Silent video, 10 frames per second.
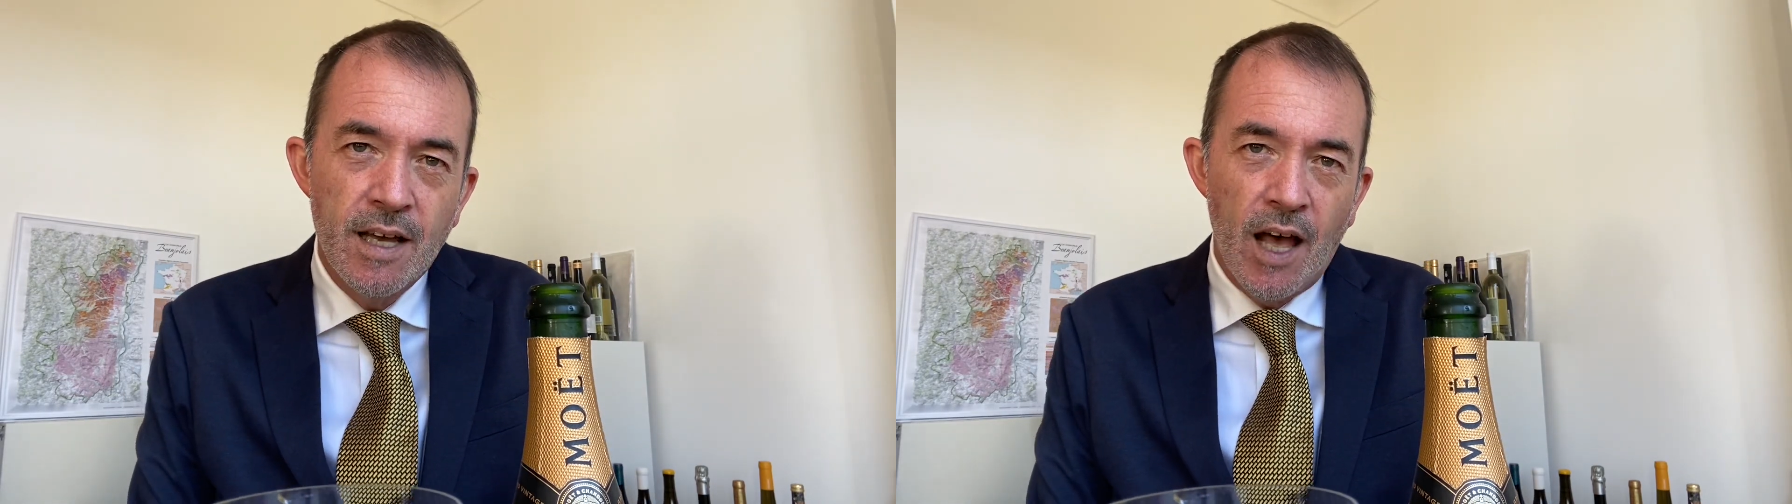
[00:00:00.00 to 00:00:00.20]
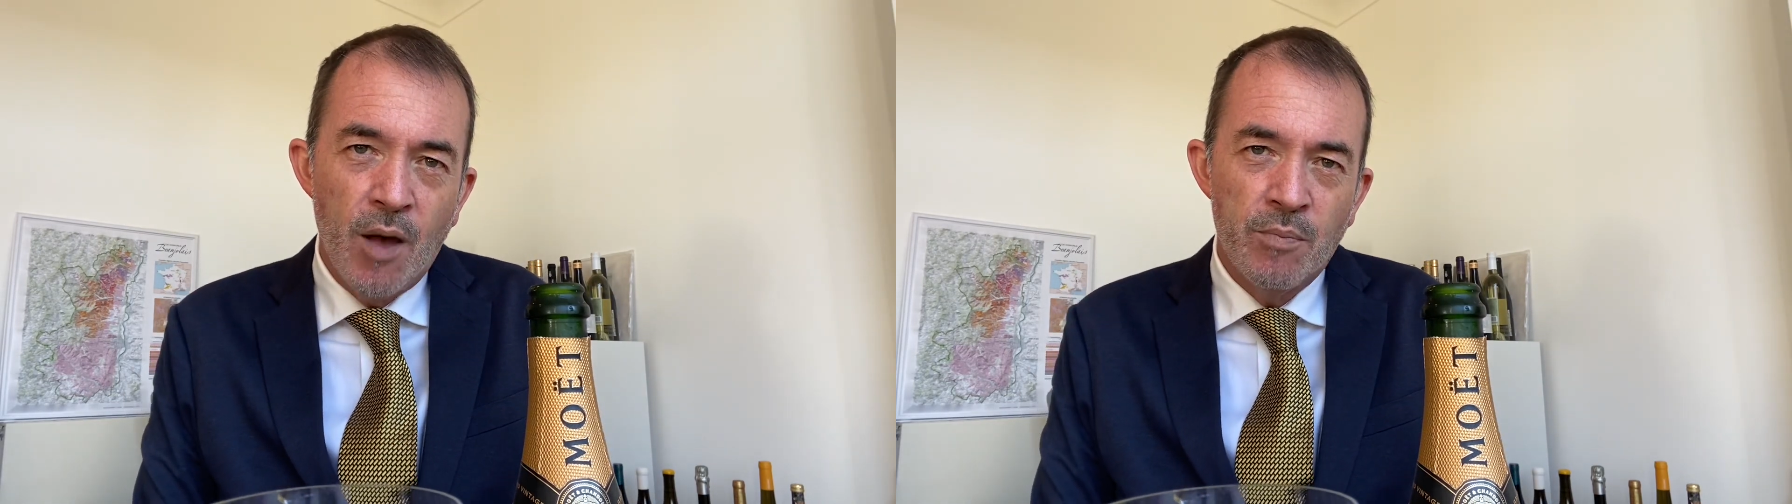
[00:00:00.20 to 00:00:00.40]

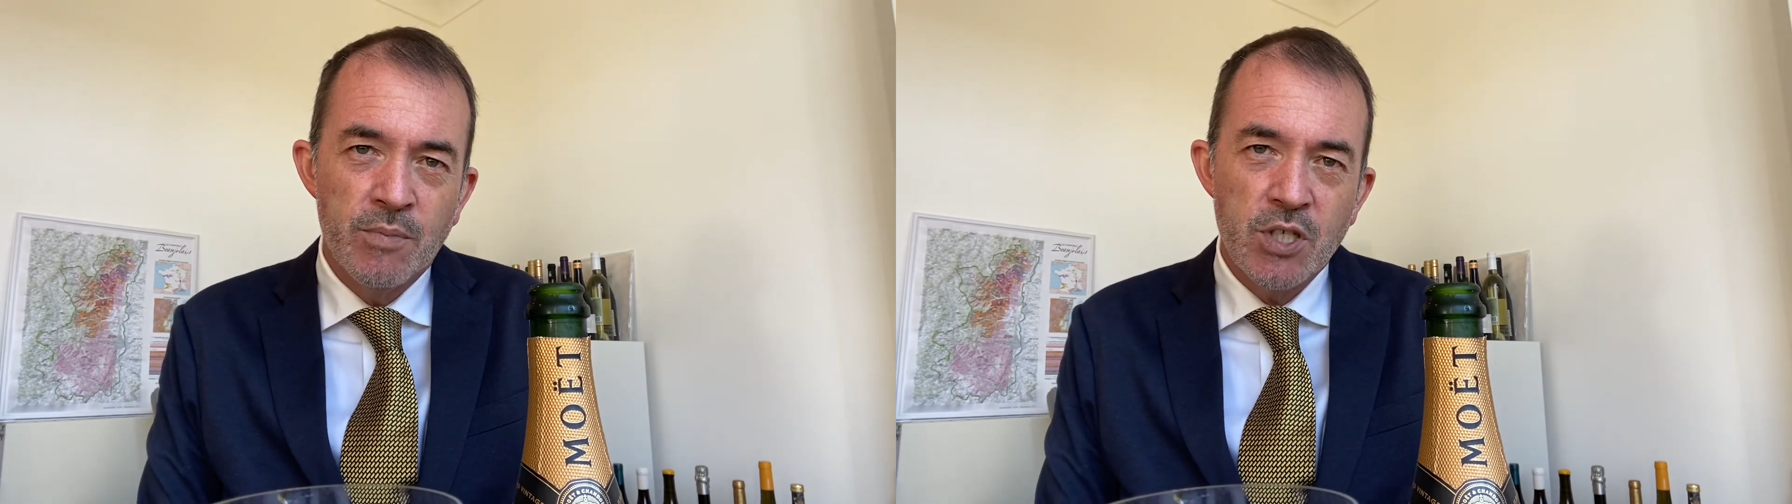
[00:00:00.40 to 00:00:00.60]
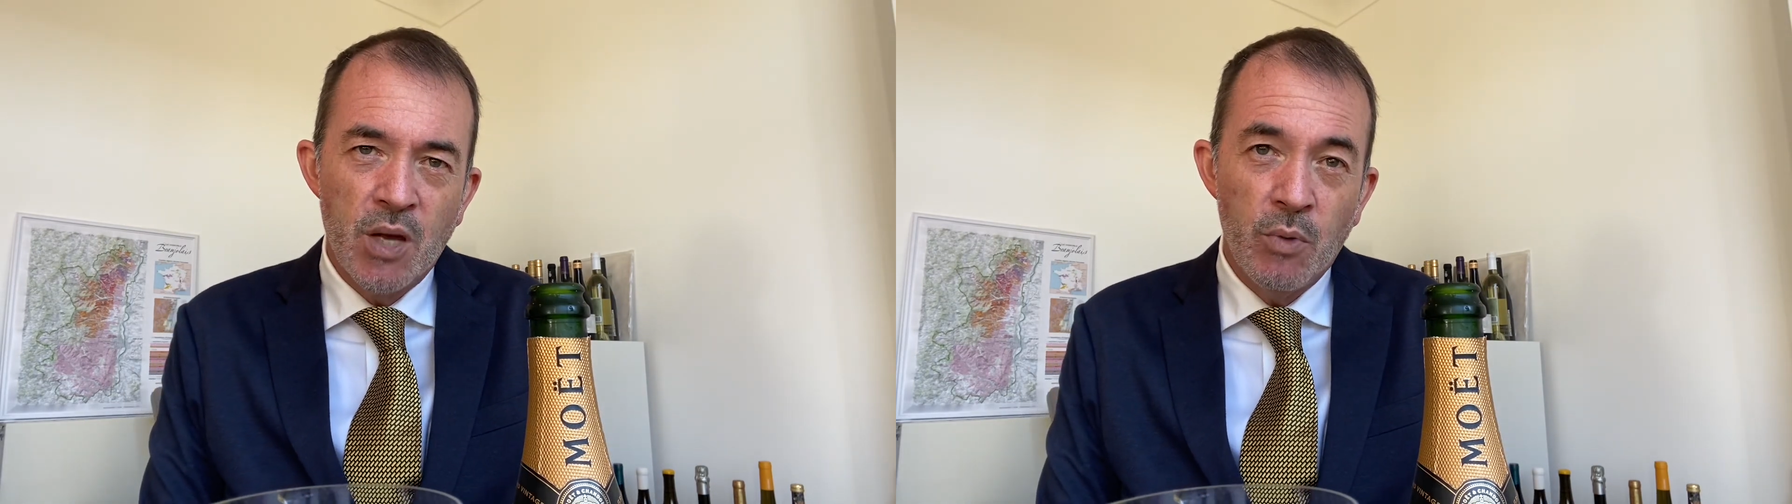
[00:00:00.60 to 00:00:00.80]

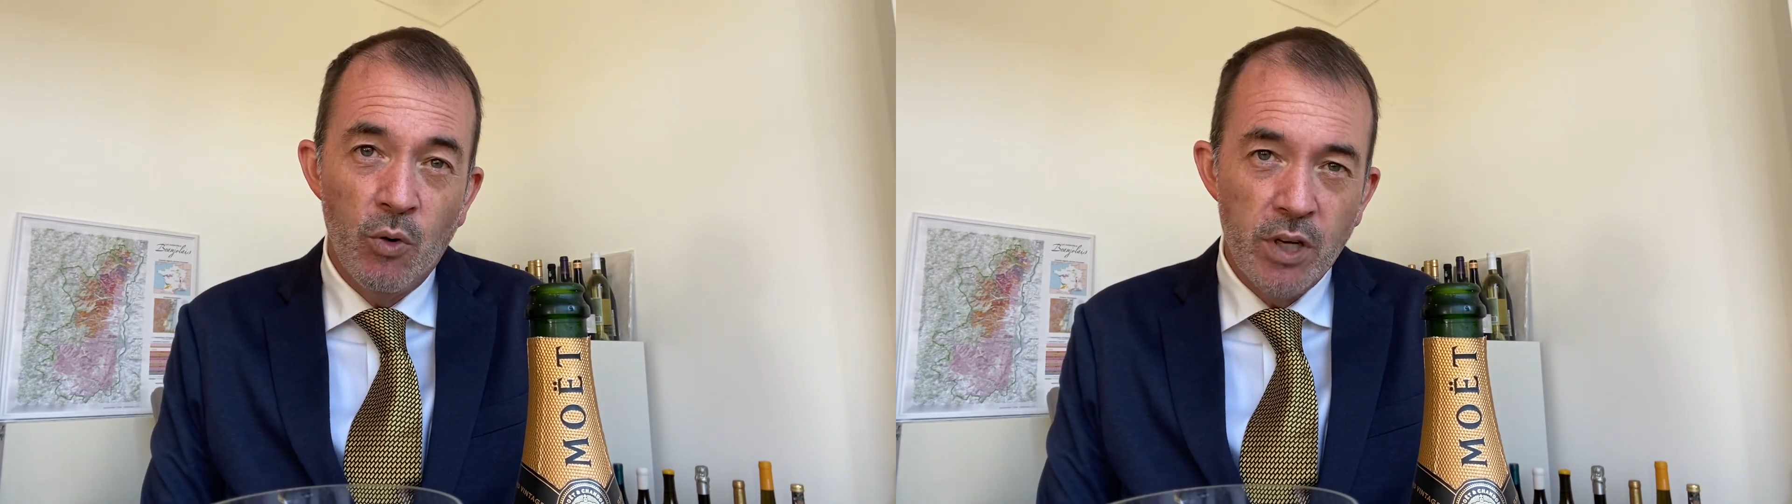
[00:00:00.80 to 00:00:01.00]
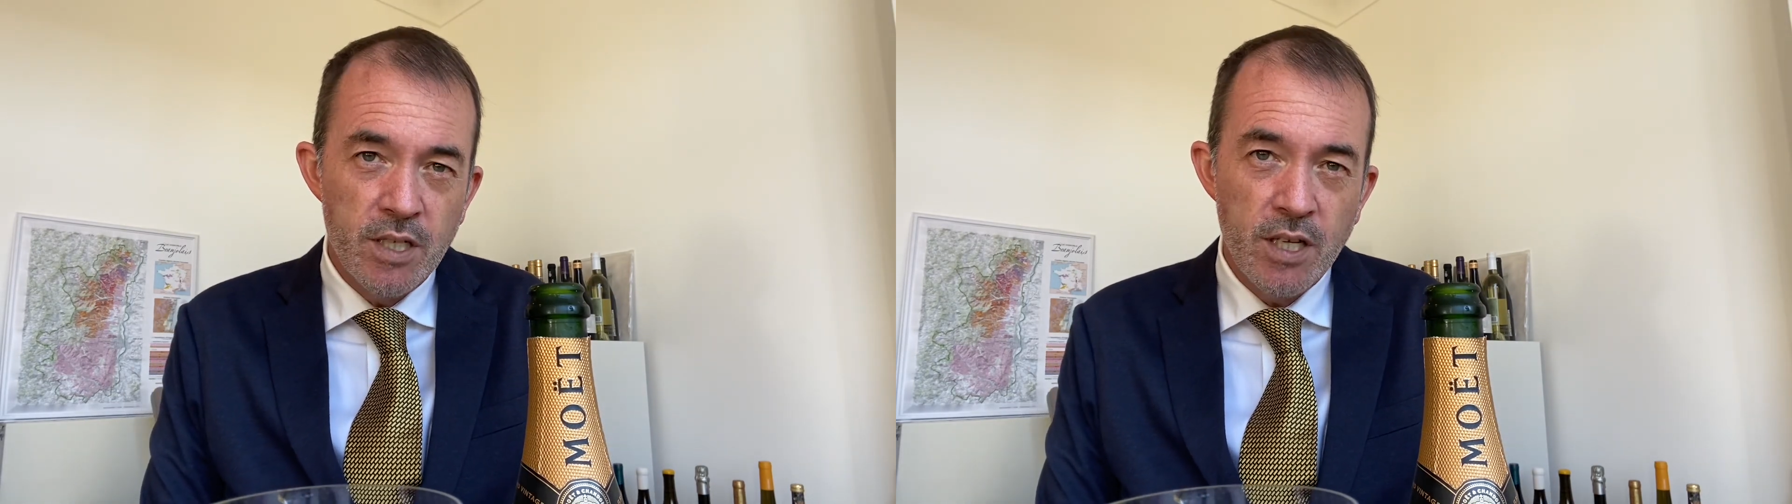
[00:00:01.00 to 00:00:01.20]
some August